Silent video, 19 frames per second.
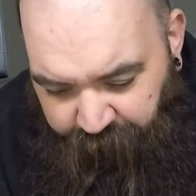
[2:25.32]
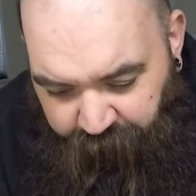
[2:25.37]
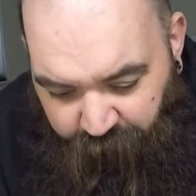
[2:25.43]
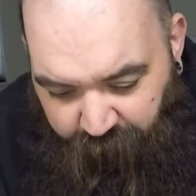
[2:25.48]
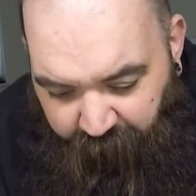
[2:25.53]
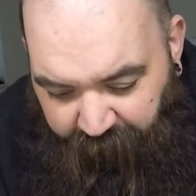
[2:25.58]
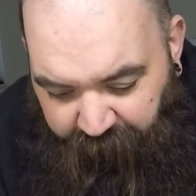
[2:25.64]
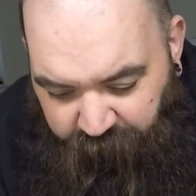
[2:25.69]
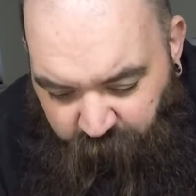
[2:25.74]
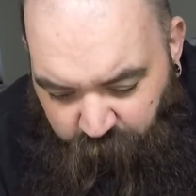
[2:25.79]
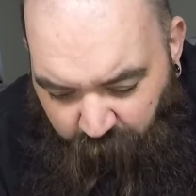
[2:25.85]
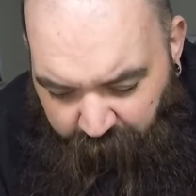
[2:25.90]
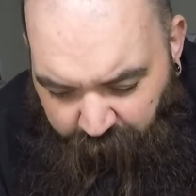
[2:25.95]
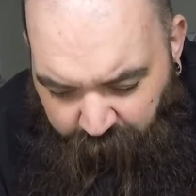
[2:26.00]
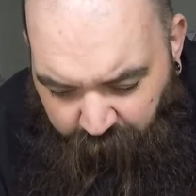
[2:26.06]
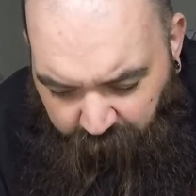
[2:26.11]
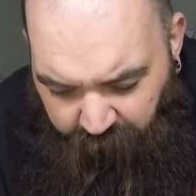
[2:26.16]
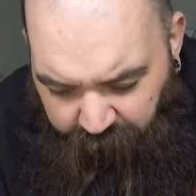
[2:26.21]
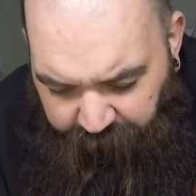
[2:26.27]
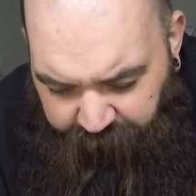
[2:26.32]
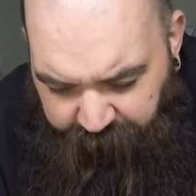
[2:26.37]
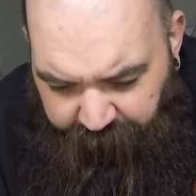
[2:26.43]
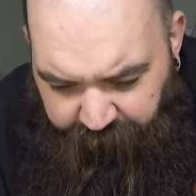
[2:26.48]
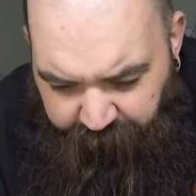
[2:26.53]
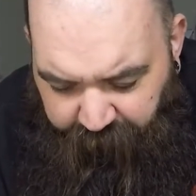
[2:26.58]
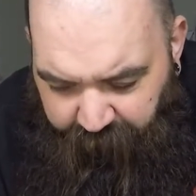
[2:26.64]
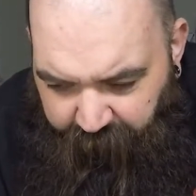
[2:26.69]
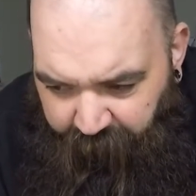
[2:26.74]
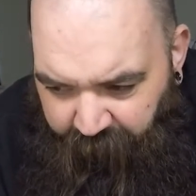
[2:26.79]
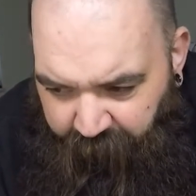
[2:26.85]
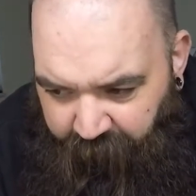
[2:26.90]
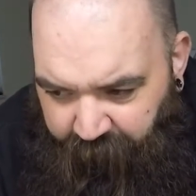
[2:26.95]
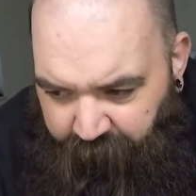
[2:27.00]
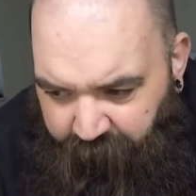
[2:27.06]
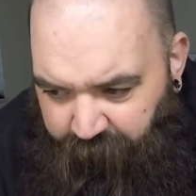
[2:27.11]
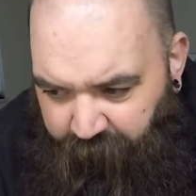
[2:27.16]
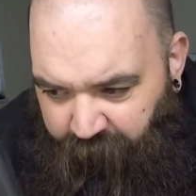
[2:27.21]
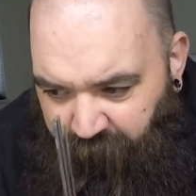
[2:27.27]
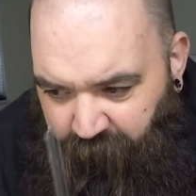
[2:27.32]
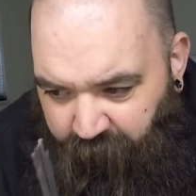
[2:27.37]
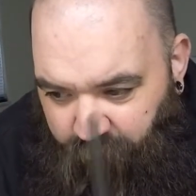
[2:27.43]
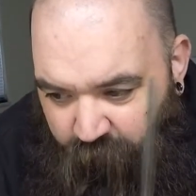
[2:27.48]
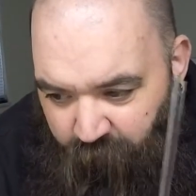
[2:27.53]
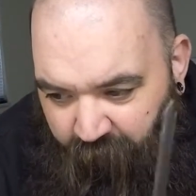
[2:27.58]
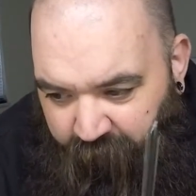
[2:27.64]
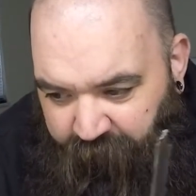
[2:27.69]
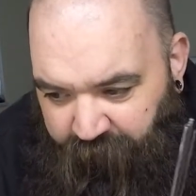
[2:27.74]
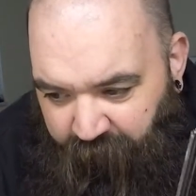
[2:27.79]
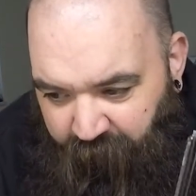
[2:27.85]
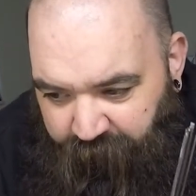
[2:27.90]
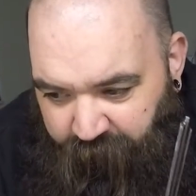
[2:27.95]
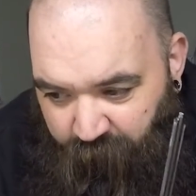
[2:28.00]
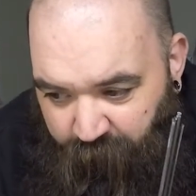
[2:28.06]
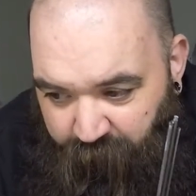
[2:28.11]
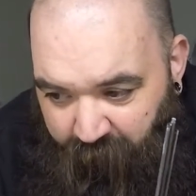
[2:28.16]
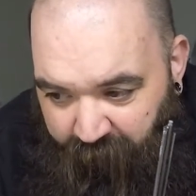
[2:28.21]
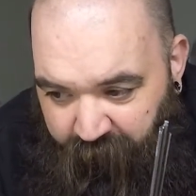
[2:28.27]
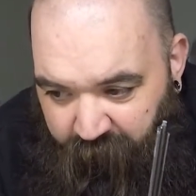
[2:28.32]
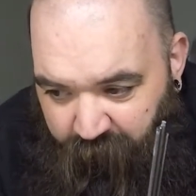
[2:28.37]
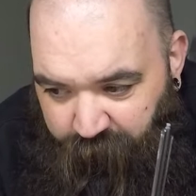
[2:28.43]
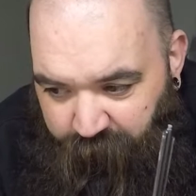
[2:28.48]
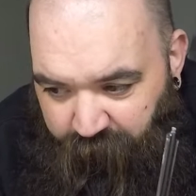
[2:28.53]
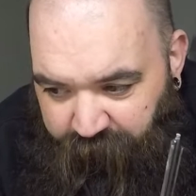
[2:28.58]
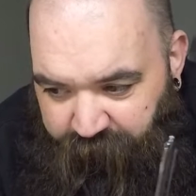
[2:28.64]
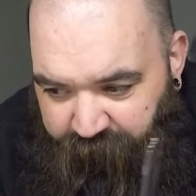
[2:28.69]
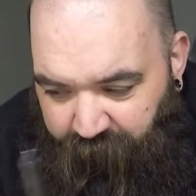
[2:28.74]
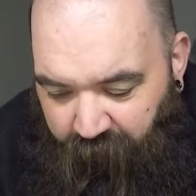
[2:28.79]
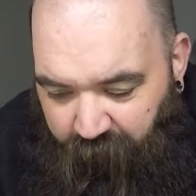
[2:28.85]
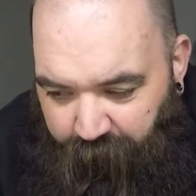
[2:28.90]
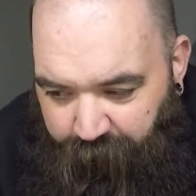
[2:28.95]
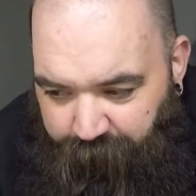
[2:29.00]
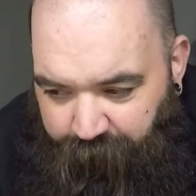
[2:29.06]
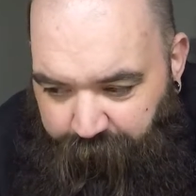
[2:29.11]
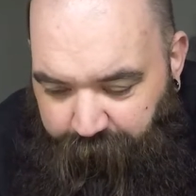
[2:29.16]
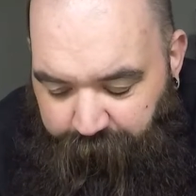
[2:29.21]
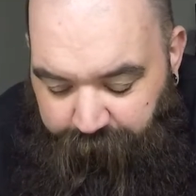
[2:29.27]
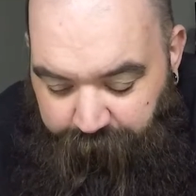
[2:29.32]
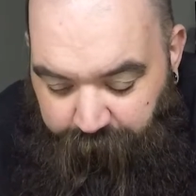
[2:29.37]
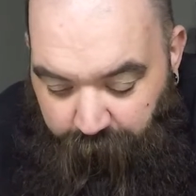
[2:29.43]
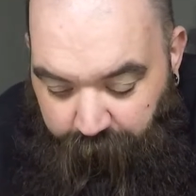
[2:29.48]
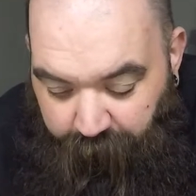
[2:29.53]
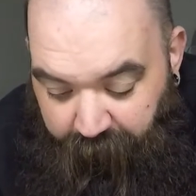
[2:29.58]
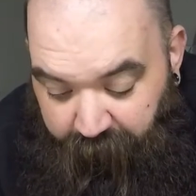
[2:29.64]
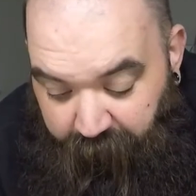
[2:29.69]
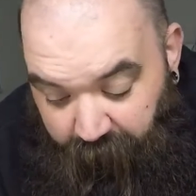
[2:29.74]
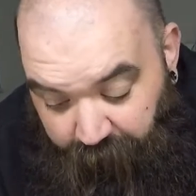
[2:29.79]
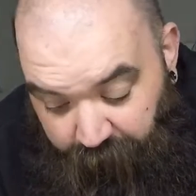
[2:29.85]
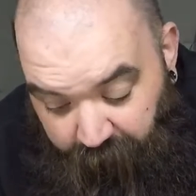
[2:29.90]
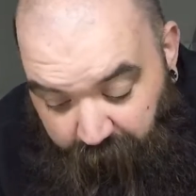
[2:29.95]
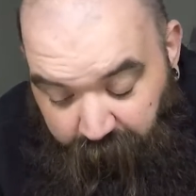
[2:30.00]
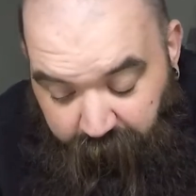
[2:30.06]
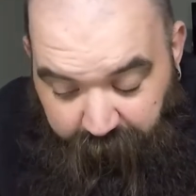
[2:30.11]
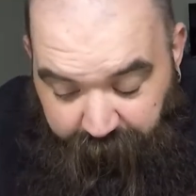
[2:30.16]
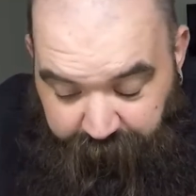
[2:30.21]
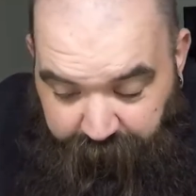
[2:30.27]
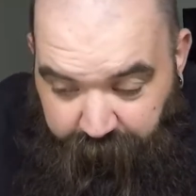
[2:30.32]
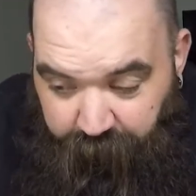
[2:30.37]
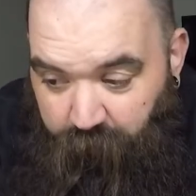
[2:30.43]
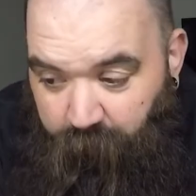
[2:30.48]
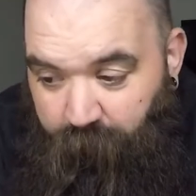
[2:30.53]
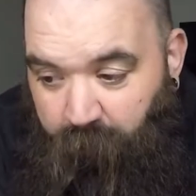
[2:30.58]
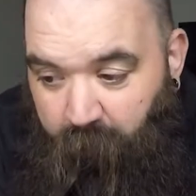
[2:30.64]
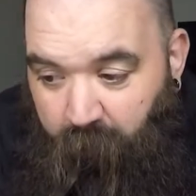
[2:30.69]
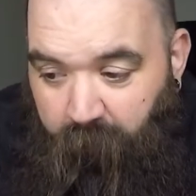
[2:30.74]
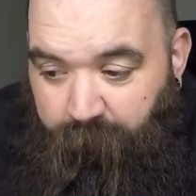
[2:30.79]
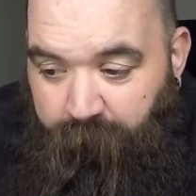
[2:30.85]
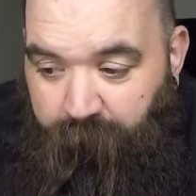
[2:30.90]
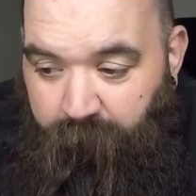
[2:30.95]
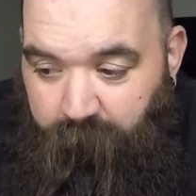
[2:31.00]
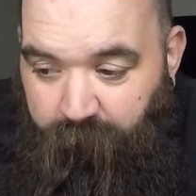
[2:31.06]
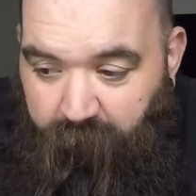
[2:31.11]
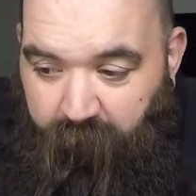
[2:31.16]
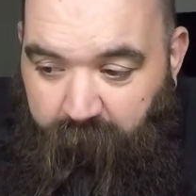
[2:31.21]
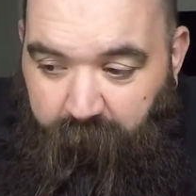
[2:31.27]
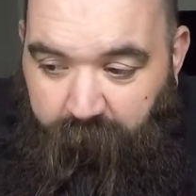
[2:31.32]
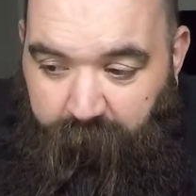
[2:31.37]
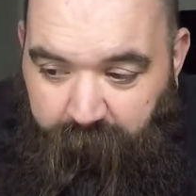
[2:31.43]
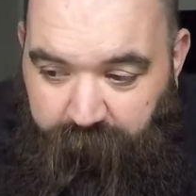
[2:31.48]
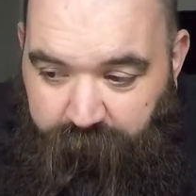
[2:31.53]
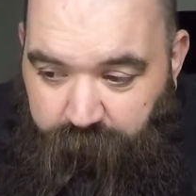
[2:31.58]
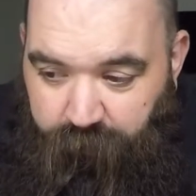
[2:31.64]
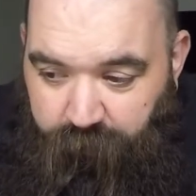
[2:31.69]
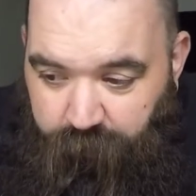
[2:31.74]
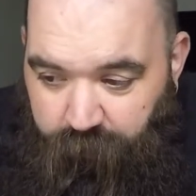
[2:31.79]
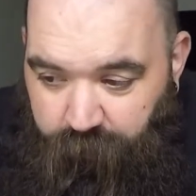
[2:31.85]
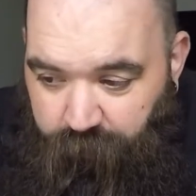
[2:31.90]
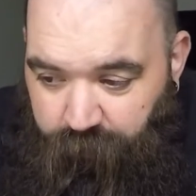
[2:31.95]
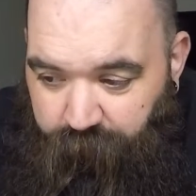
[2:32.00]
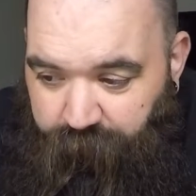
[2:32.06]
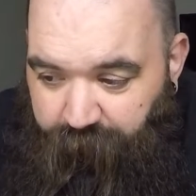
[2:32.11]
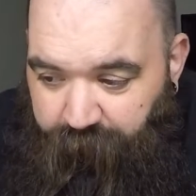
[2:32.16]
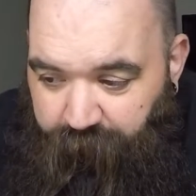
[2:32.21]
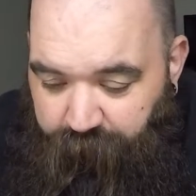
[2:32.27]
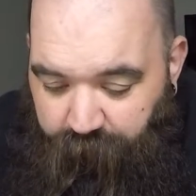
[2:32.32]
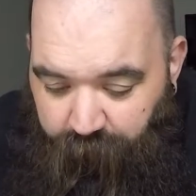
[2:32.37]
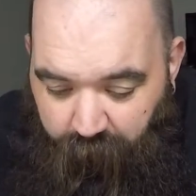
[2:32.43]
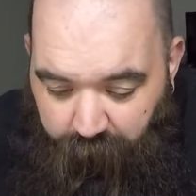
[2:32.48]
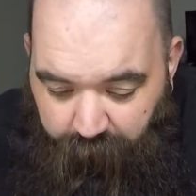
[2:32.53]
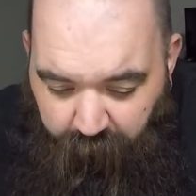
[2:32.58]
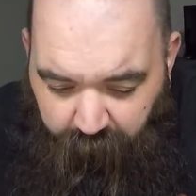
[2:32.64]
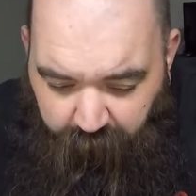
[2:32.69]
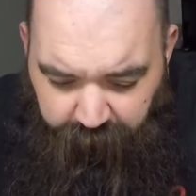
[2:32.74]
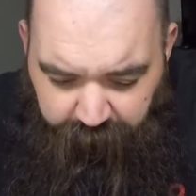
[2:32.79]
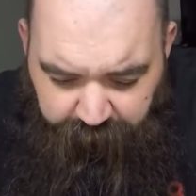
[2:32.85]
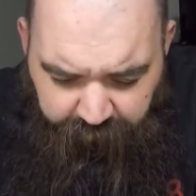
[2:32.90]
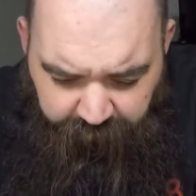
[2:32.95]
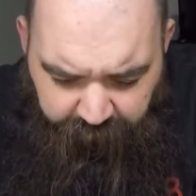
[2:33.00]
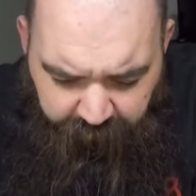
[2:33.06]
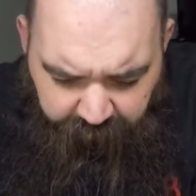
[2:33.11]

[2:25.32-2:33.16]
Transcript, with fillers: you make sway bars, and uh, you actually have to bend them yourself. So they give, they list you the part for the metal that you use for the sway bars.